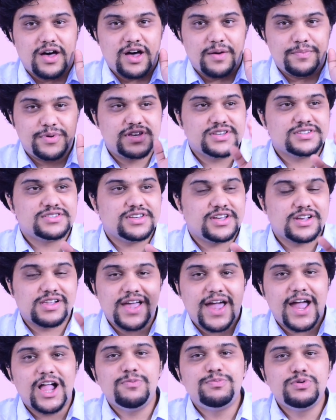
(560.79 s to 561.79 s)
because it'll
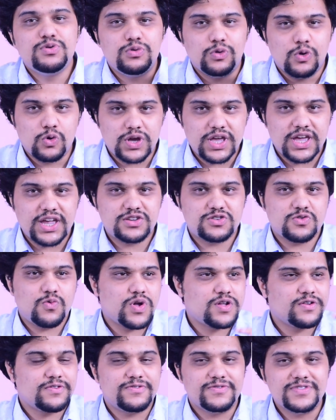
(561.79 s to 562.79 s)
help you locate
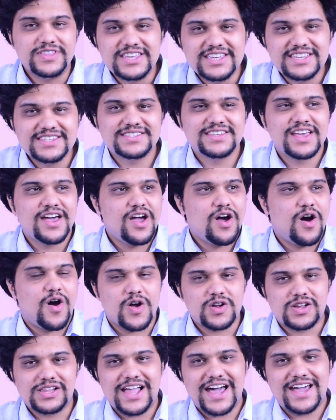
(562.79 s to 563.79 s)
one of these
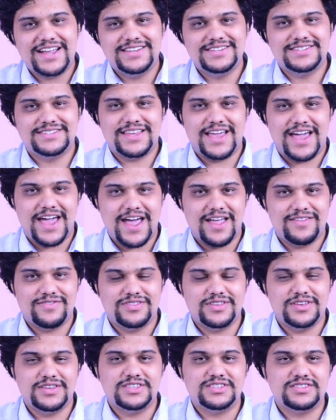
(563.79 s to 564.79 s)
hotlines and
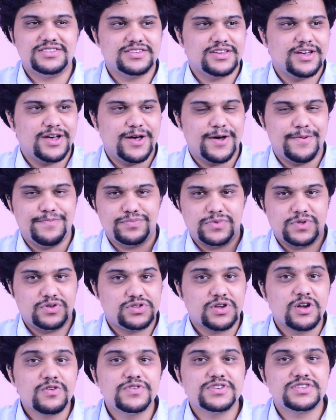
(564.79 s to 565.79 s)
these
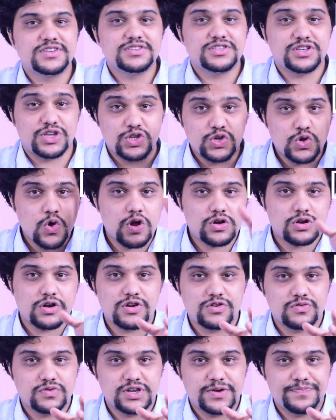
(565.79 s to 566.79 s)
services in your
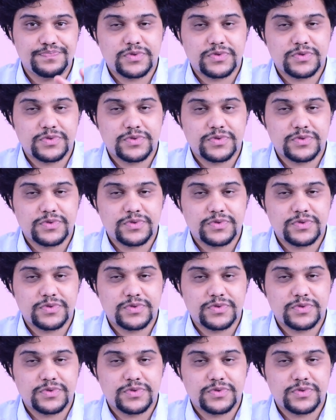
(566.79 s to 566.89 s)
country.